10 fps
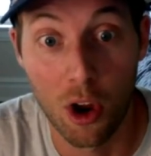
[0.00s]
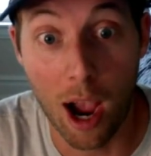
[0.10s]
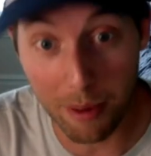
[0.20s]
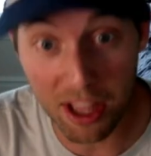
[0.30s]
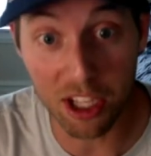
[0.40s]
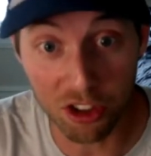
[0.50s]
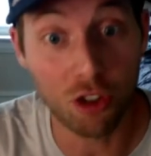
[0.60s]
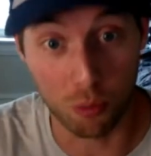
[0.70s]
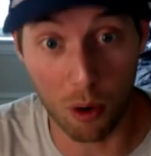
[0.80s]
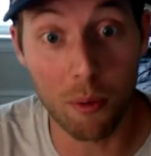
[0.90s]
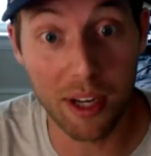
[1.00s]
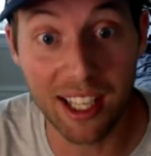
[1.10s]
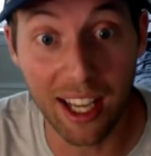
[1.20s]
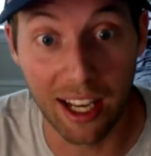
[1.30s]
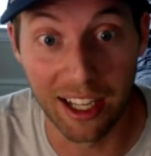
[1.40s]
I mean, this is what we
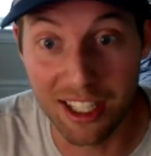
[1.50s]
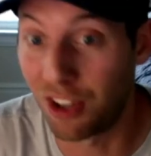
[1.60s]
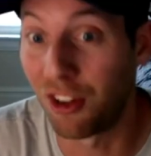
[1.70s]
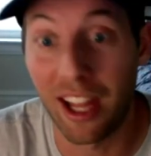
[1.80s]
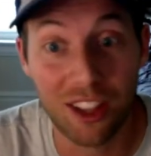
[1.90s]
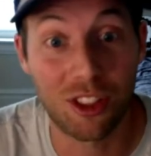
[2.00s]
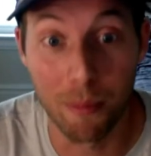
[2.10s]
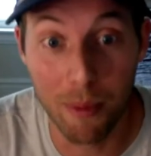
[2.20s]
did until like the wow.